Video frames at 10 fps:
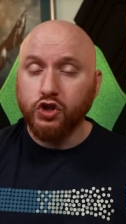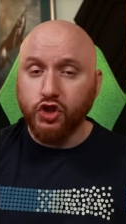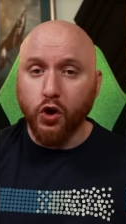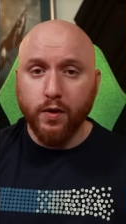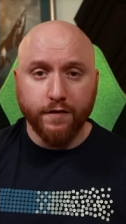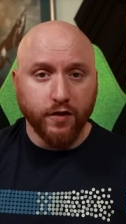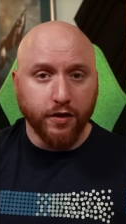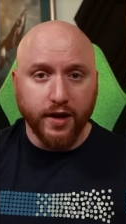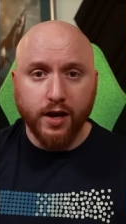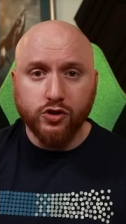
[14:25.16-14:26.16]
So, if
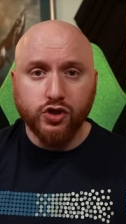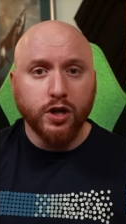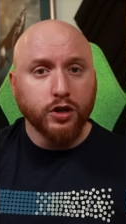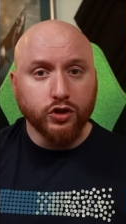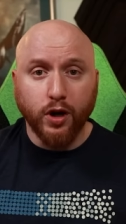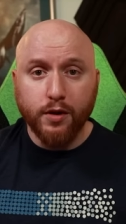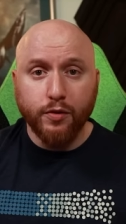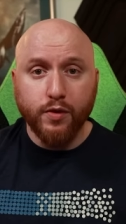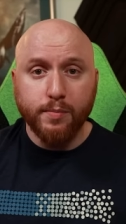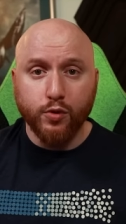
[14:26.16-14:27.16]
nothing else, Claude
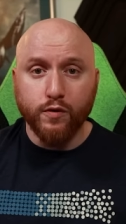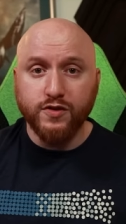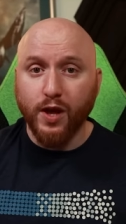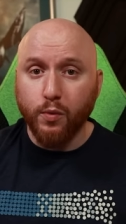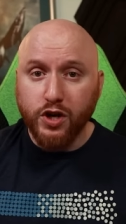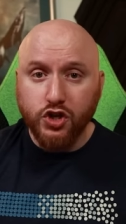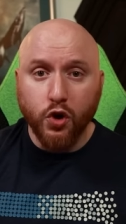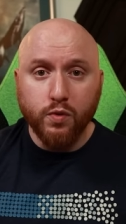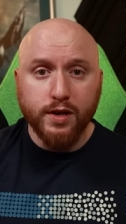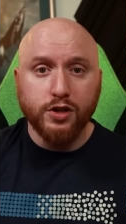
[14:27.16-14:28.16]
3 proves that we
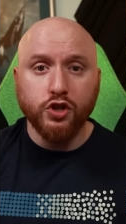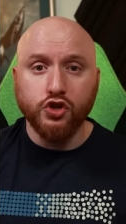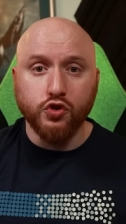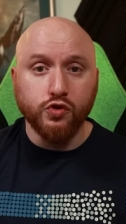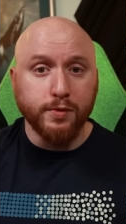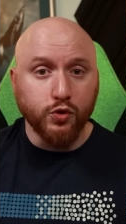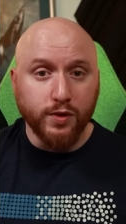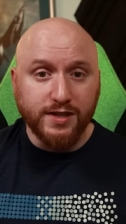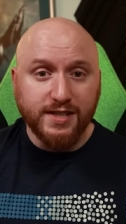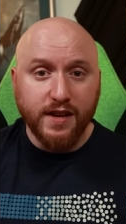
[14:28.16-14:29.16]
don't need to choose between
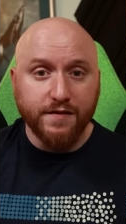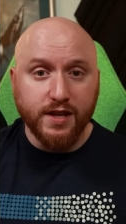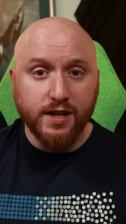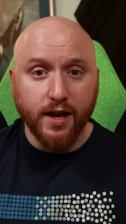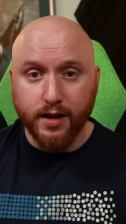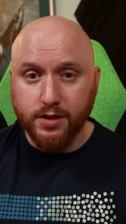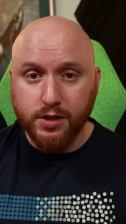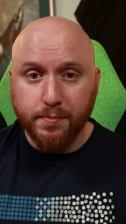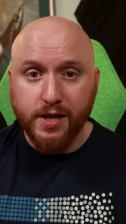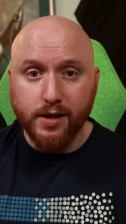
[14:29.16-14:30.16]
safety and
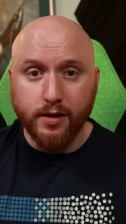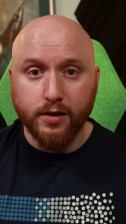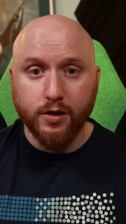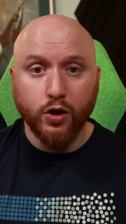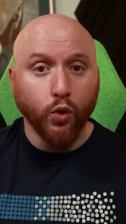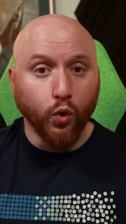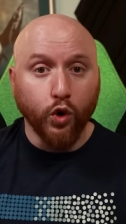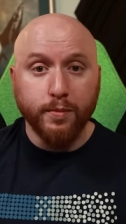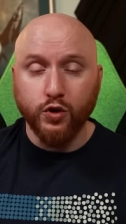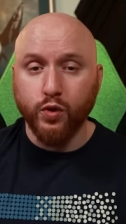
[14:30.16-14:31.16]
speed, or
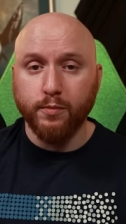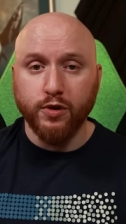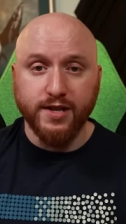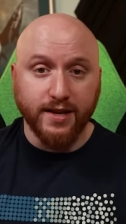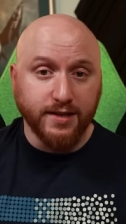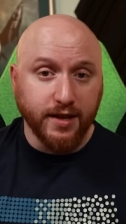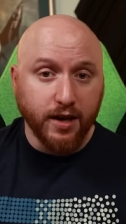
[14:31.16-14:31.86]
between protecting